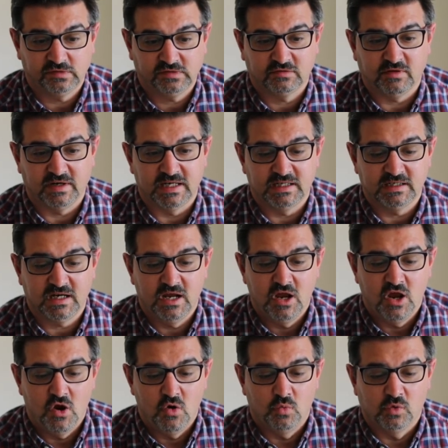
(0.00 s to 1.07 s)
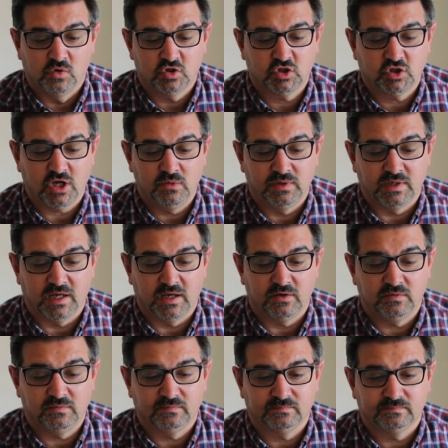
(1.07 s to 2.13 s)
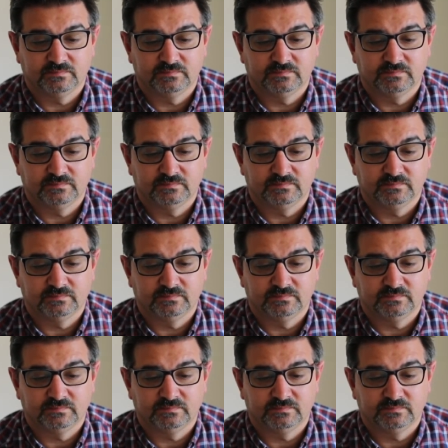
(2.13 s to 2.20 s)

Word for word: screen will show you